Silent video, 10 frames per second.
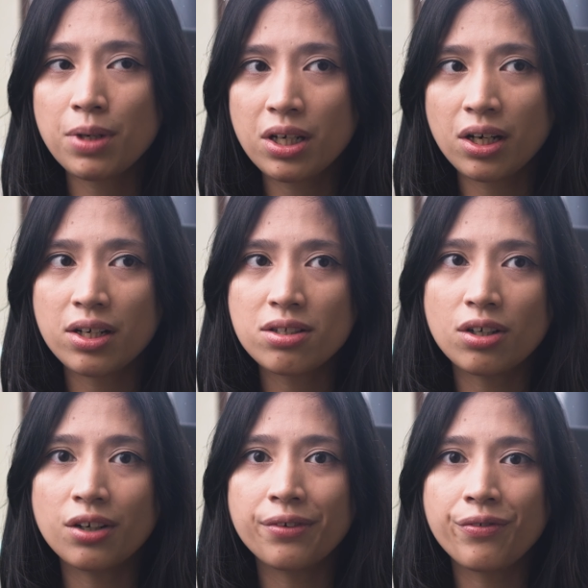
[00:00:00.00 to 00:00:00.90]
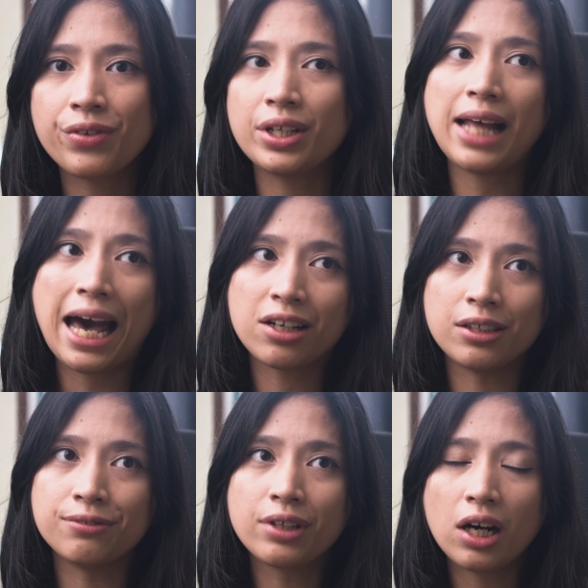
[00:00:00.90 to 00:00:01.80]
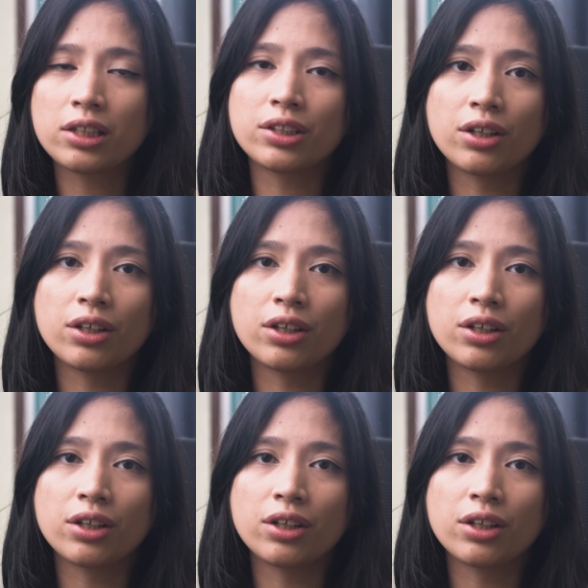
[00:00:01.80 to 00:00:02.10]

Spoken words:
because of the lack of color,